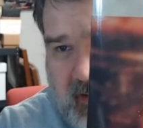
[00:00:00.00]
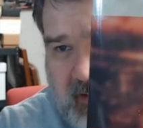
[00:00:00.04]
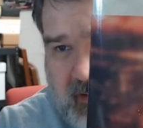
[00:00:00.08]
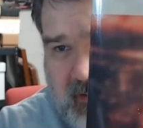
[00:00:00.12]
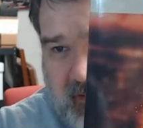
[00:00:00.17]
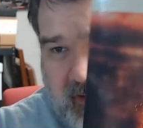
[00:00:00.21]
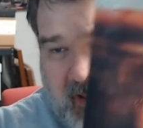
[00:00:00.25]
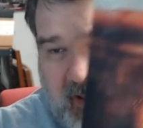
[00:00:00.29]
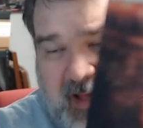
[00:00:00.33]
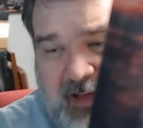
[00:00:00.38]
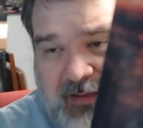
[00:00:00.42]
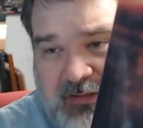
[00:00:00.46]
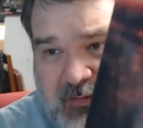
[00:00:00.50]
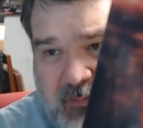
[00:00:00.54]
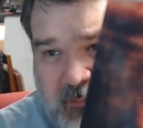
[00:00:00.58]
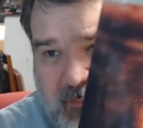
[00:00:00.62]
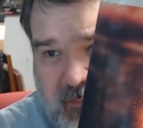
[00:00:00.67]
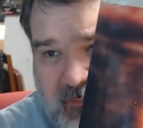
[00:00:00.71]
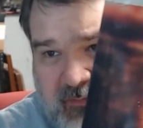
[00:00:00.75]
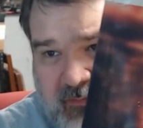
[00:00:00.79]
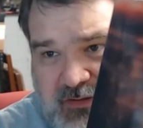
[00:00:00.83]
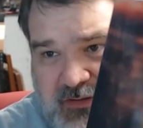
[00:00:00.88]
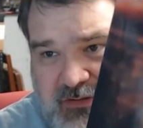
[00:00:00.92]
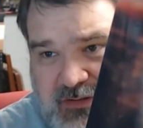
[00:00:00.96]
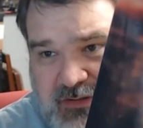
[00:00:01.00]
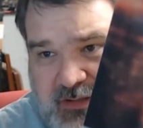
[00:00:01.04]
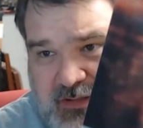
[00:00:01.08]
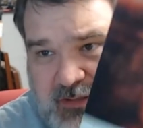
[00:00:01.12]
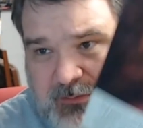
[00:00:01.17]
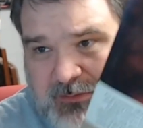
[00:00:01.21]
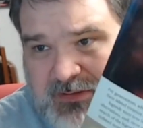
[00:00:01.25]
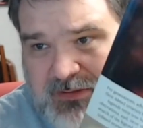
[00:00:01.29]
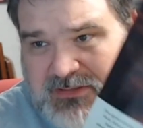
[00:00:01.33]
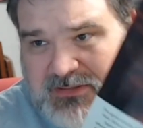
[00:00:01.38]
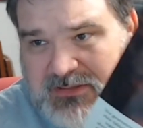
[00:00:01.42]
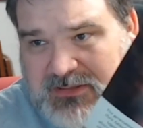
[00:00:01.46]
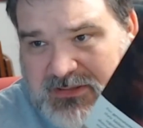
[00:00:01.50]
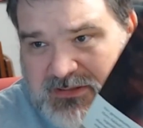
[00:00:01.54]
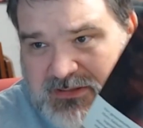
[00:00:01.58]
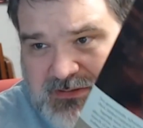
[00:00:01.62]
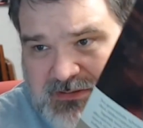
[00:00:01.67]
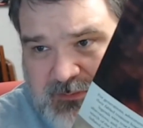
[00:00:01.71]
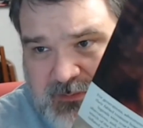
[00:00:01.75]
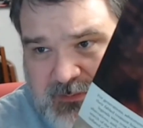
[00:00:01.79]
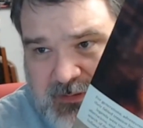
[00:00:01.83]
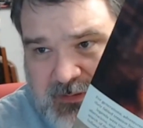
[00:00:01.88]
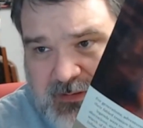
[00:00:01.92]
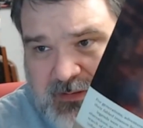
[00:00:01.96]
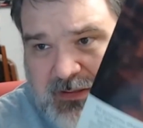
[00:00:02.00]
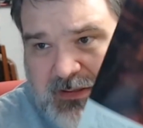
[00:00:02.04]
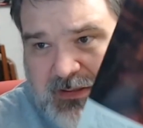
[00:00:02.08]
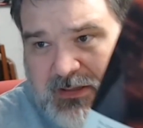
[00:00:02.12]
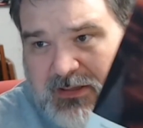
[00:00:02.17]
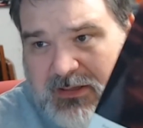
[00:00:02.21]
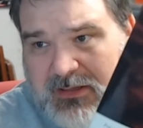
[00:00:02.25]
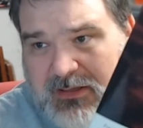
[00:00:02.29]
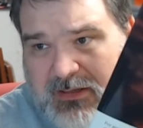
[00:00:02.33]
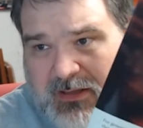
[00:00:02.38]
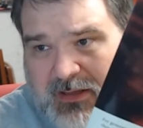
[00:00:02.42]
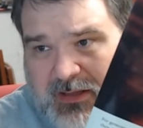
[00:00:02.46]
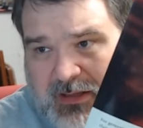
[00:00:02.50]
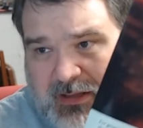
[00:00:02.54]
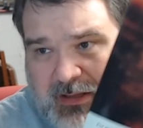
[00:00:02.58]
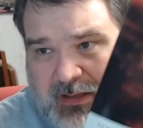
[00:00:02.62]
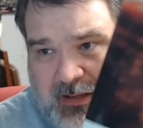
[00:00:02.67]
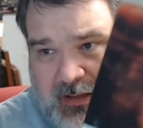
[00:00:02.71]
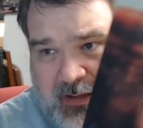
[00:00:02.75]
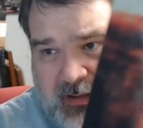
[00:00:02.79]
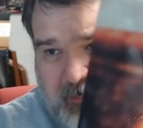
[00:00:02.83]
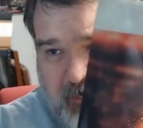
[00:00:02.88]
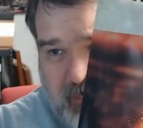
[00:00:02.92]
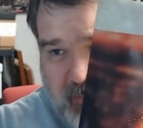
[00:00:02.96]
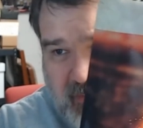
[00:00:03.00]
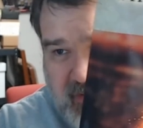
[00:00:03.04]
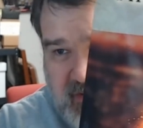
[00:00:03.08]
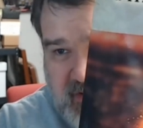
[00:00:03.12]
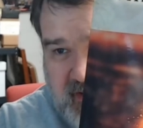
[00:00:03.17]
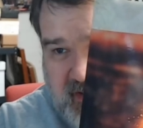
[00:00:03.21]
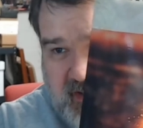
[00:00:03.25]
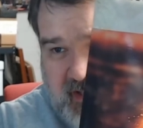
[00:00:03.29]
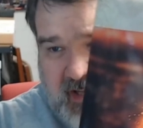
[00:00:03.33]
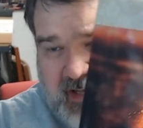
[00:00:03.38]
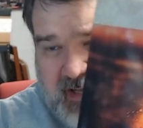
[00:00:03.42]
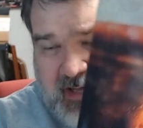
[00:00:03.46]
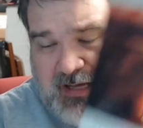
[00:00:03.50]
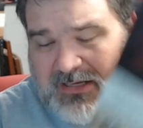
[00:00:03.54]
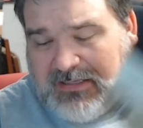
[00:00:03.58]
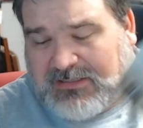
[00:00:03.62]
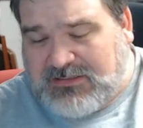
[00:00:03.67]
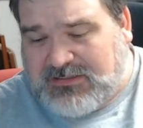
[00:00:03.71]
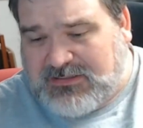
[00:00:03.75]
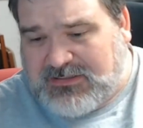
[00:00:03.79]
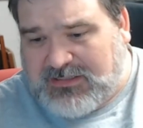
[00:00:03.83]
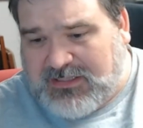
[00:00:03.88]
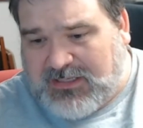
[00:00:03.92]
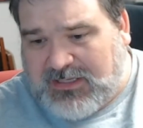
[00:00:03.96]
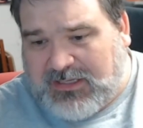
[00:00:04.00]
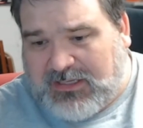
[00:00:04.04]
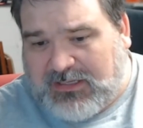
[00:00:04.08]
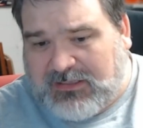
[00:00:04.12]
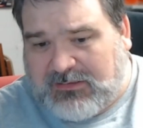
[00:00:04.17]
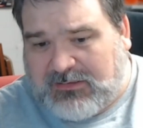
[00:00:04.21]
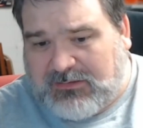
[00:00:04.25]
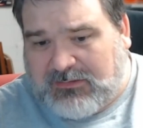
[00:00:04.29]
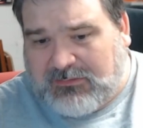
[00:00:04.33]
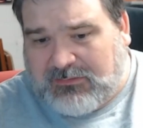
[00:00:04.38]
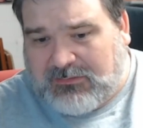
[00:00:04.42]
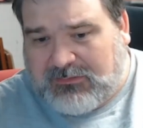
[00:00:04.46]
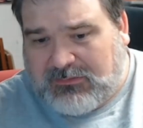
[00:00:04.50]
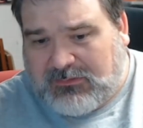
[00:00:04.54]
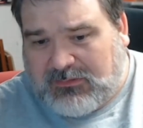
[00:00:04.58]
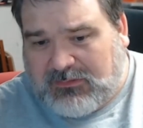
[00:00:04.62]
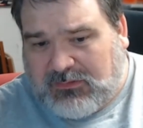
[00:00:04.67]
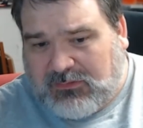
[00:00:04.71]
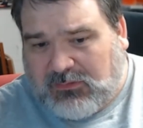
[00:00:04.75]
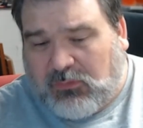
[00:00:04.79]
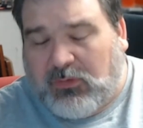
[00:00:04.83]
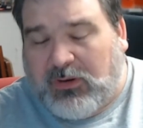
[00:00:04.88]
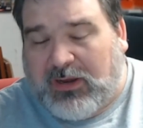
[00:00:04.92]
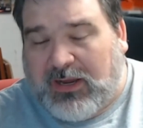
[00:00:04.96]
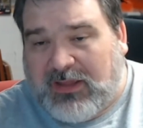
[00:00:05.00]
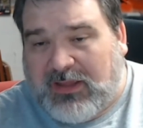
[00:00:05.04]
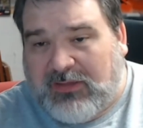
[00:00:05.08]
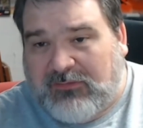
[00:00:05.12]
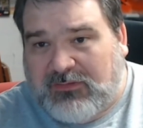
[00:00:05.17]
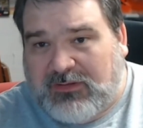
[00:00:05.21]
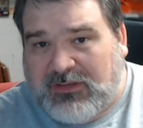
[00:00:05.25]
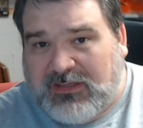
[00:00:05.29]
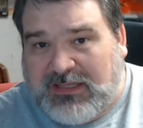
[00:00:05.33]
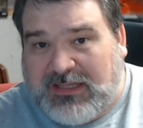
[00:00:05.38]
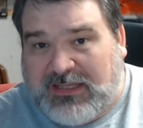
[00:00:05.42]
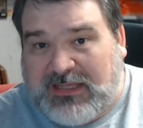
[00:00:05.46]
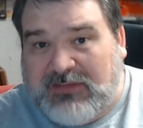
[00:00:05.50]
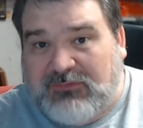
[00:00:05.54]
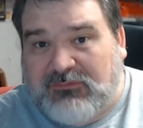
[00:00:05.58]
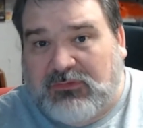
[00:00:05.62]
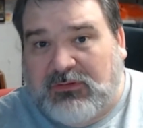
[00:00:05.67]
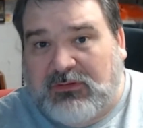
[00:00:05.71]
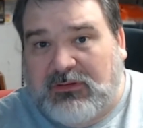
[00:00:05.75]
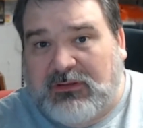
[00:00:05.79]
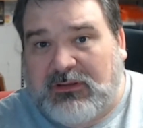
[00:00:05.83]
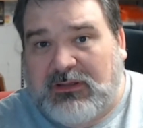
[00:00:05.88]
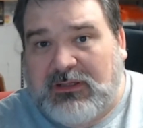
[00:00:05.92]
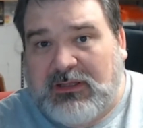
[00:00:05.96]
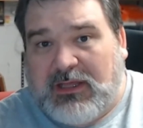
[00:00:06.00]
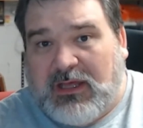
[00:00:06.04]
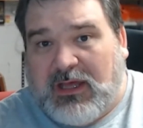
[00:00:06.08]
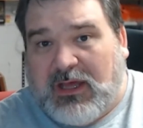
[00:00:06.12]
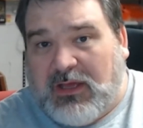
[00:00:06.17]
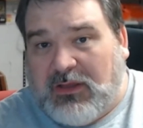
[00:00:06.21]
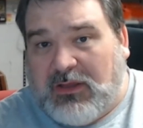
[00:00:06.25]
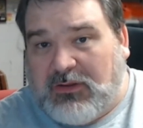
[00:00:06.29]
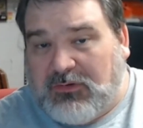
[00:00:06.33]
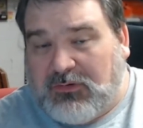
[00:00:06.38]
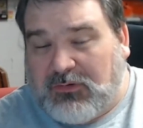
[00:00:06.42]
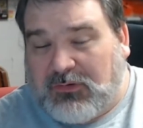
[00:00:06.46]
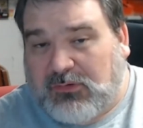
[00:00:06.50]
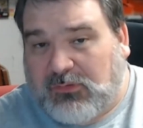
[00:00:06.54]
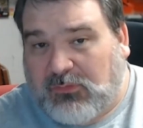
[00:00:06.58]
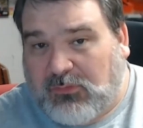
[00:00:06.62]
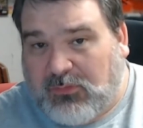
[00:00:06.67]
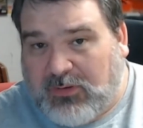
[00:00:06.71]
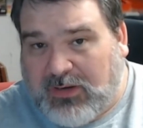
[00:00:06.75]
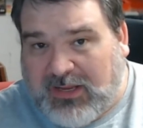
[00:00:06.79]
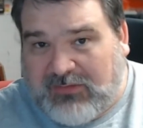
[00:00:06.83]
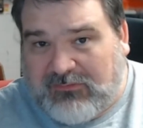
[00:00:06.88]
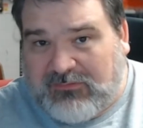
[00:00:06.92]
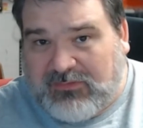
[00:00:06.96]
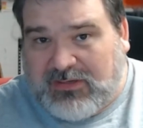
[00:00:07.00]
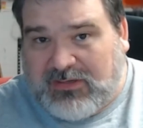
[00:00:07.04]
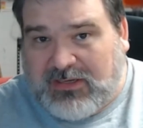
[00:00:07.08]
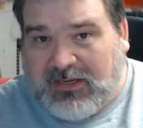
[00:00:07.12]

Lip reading: last two adventures I released. This one, The Prison of Kos and Chlorhaven, The Evil Under Chlorhaven.